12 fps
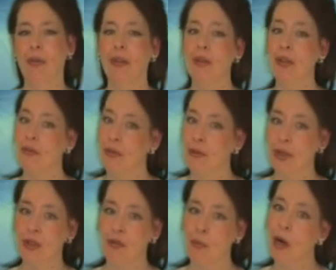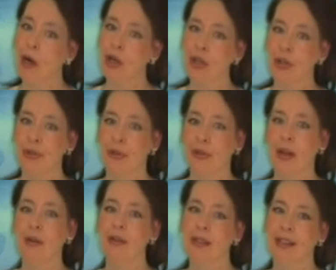On the 31st of March
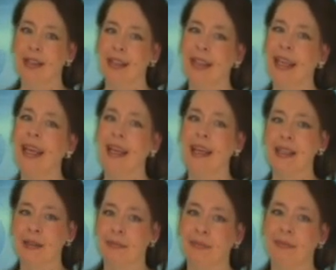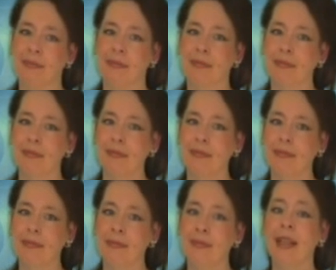2008,
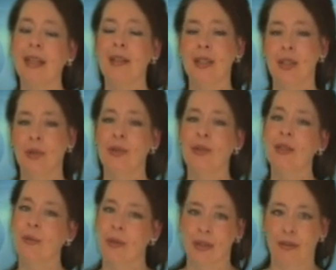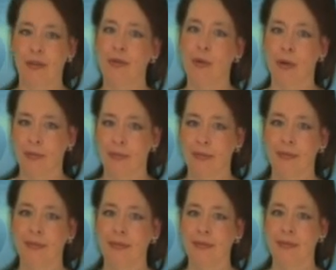Denis turns 24.
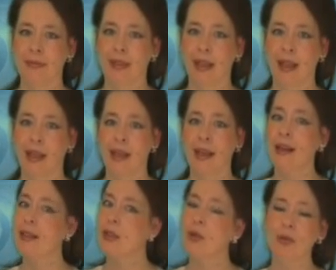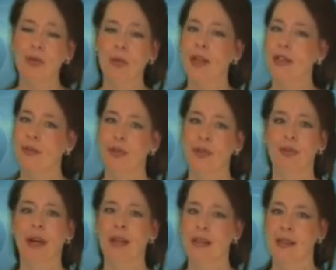He has no trace of
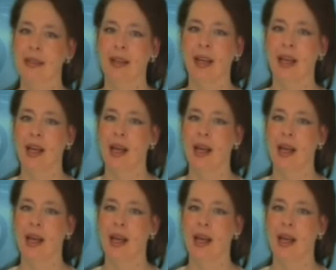Tourette's,